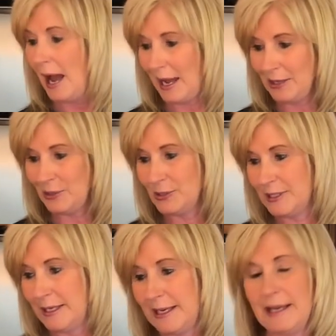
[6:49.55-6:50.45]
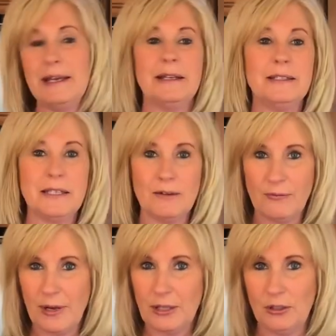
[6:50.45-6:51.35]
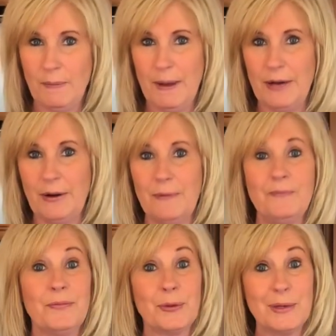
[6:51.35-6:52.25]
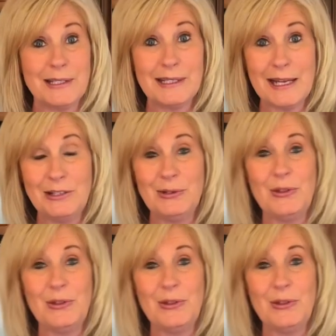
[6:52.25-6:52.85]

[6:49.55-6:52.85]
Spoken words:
I use ghee instead of regular butter. The reason I do